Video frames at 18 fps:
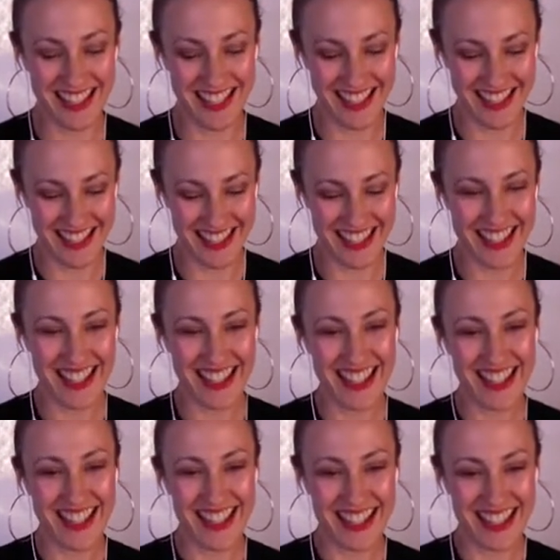
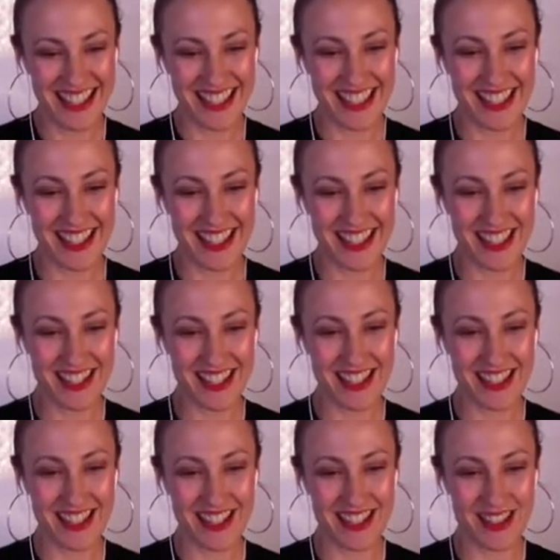
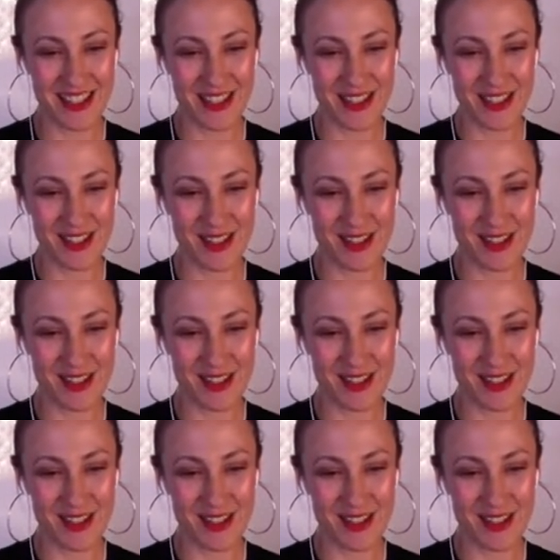No words are spoken by the person on screen.